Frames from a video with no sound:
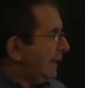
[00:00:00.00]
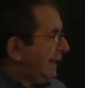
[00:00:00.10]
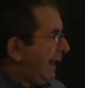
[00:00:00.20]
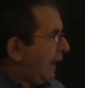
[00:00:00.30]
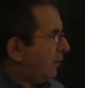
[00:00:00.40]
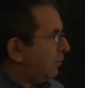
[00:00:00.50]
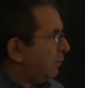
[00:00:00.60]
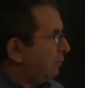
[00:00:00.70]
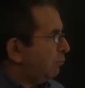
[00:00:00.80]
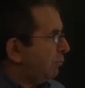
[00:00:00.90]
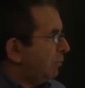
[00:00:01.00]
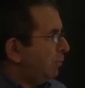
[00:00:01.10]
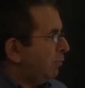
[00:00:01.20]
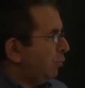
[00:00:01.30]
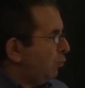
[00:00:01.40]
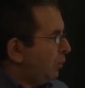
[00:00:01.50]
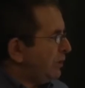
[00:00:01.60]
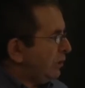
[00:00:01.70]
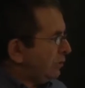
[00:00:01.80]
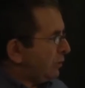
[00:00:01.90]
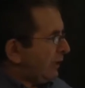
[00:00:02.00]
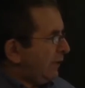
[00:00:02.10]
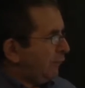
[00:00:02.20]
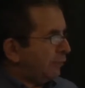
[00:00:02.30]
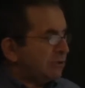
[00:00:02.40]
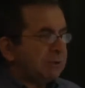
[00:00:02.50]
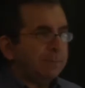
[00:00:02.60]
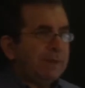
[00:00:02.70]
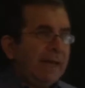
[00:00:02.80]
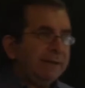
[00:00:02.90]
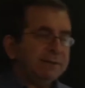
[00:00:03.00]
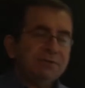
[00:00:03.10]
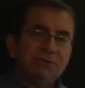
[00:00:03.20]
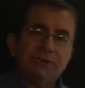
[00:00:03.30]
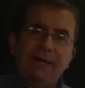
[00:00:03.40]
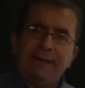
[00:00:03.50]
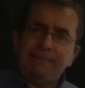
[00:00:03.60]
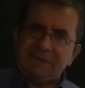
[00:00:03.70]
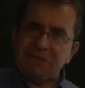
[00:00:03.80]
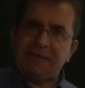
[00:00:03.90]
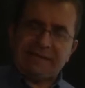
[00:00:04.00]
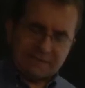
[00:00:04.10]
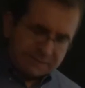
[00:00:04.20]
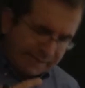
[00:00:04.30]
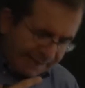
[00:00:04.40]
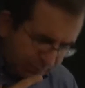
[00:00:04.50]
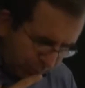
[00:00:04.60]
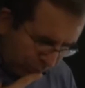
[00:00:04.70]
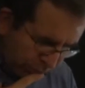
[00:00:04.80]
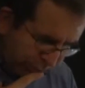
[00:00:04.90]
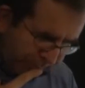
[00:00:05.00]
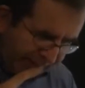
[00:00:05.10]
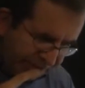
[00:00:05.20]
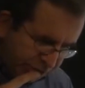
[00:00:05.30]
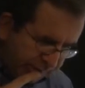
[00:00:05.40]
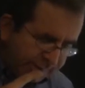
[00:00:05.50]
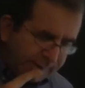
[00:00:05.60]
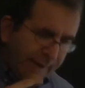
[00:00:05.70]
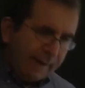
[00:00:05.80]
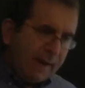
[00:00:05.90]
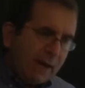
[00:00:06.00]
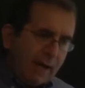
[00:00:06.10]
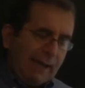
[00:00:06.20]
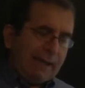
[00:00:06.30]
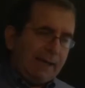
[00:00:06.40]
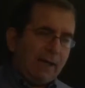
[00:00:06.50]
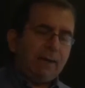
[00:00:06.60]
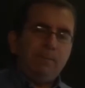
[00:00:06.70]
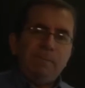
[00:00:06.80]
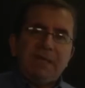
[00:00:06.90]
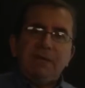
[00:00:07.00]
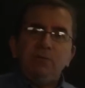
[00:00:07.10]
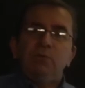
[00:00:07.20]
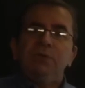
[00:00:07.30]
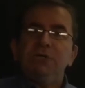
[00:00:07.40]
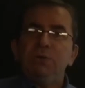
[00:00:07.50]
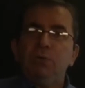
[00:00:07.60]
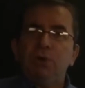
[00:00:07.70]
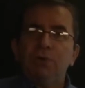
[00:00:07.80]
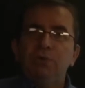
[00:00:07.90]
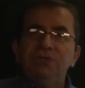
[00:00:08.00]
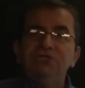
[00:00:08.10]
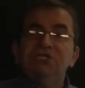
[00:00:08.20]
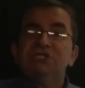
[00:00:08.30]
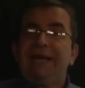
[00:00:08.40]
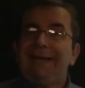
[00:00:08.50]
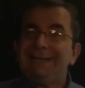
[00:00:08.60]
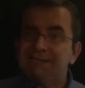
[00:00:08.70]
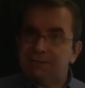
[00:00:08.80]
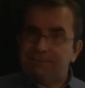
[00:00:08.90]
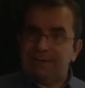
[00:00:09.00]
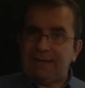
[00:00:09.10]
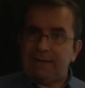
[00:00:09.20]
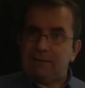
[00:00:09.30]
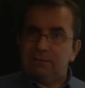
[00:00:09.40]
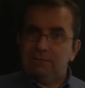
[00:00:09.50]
Now, when you're looking for suppliers, in the last class we also mentioned, uh, will you work with just any supplier?